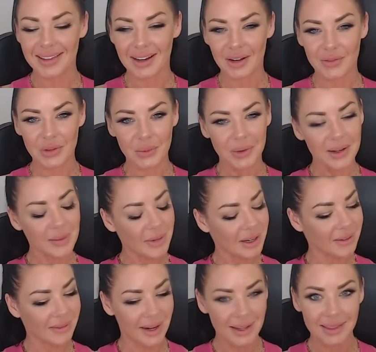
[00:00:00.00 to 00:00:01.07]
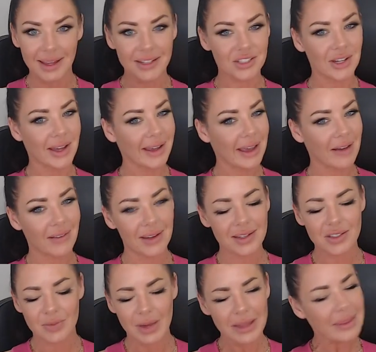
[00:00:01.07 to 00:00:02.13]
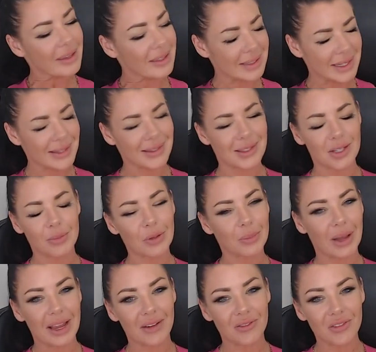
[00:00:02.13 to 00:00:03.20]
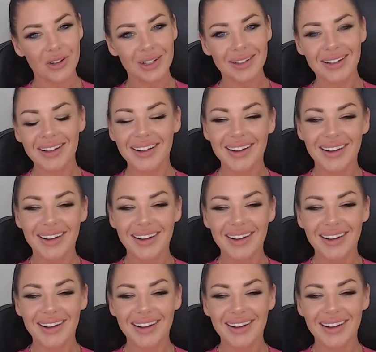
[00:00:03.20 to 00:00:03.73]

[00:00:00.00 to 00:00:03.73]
They don't have to worry about writing that check out each month because that's super painful.